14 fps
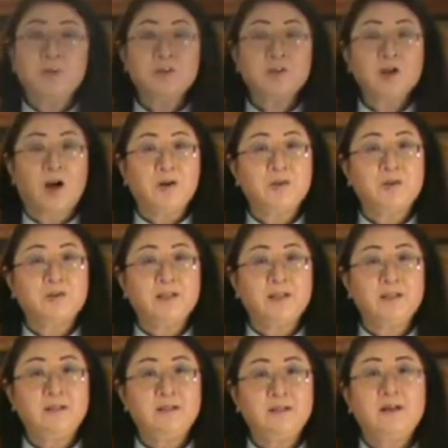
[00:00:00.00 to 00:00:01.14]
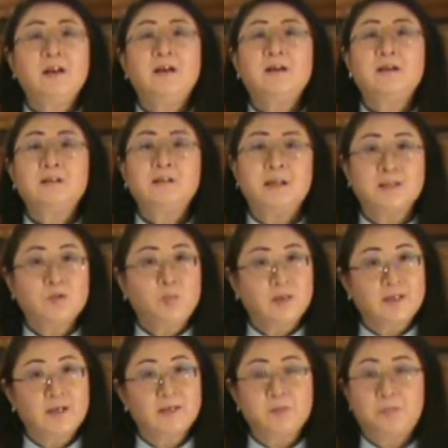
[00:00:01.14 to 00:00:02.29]
we start cooking, let's work
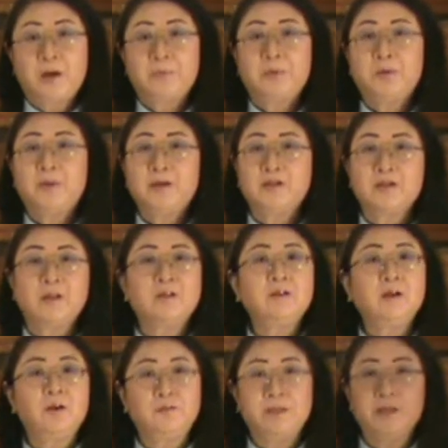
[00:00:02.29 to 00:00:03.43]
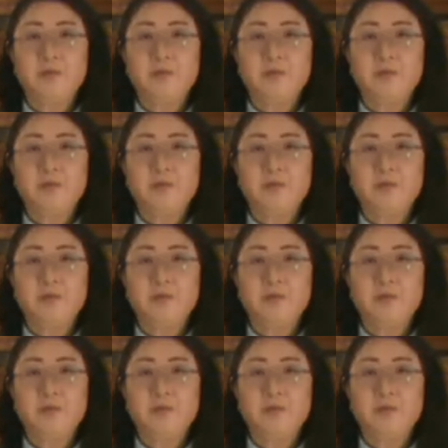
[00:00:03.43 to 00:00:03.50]
on the preparation of the